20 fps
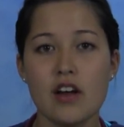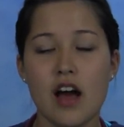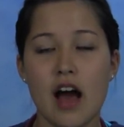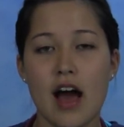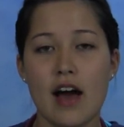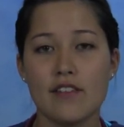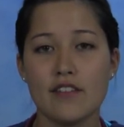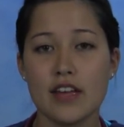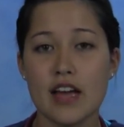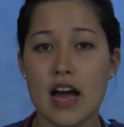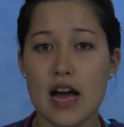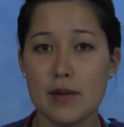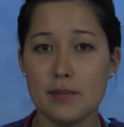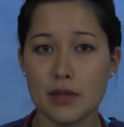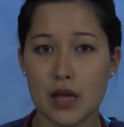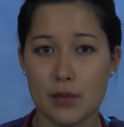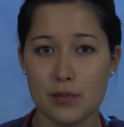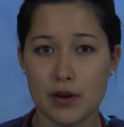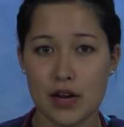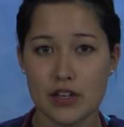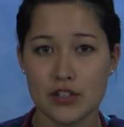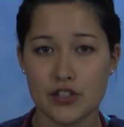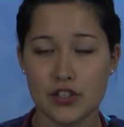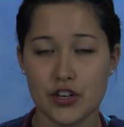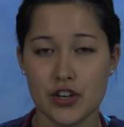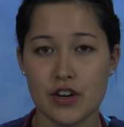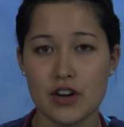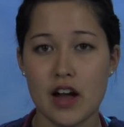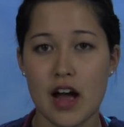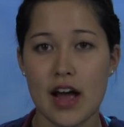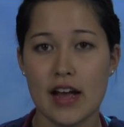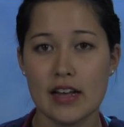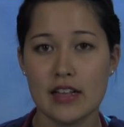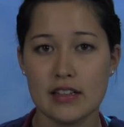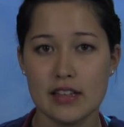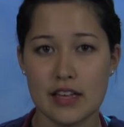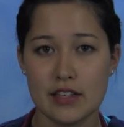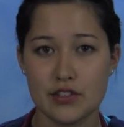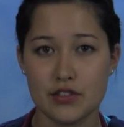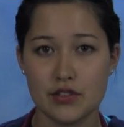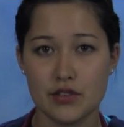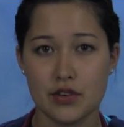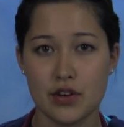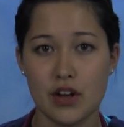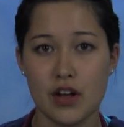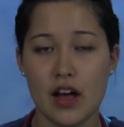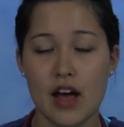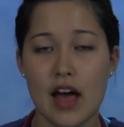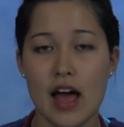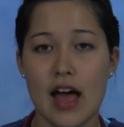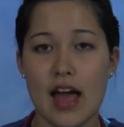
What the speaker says: having high blood pressure, high cholesterol,